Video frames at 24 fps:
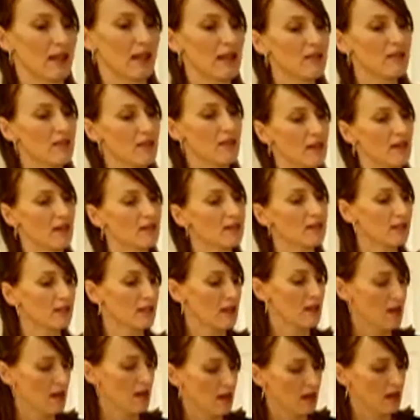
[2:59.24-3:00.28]
like this.
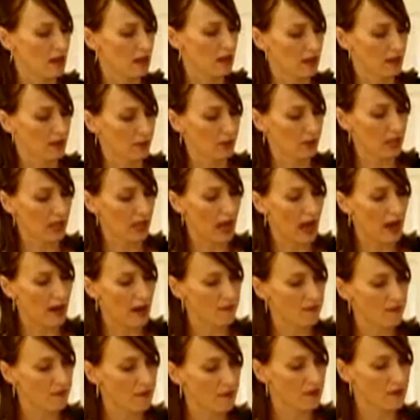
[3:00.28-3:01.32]
It will
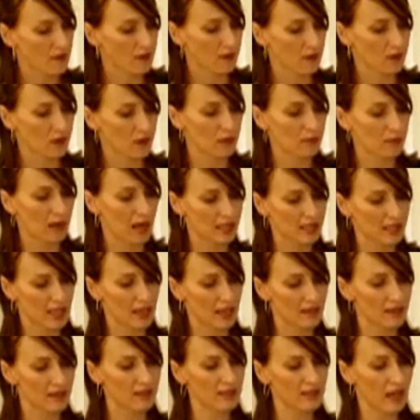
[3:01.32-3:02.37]
have your mate
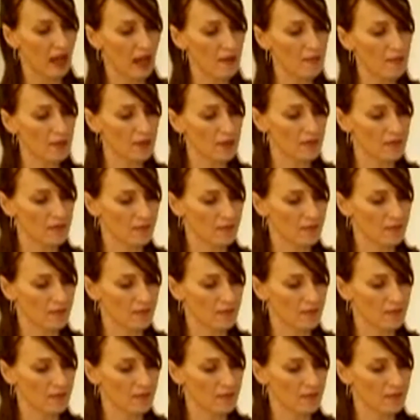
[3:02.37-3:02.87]
in the top,